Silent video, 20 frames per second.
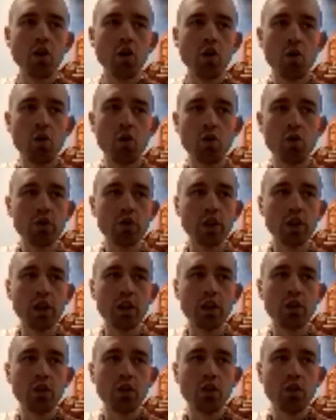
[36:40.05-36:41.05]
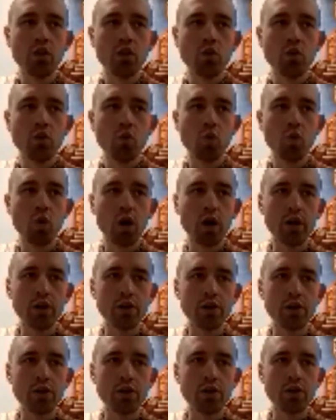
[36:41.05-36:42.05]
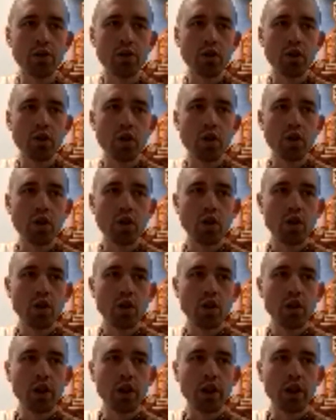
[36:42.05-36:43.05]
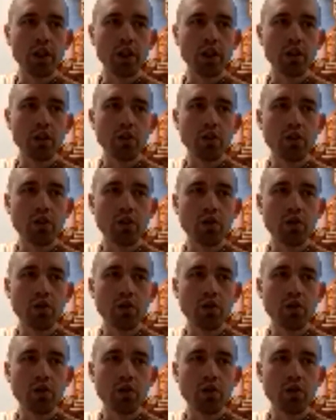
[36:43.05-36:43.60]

only wants like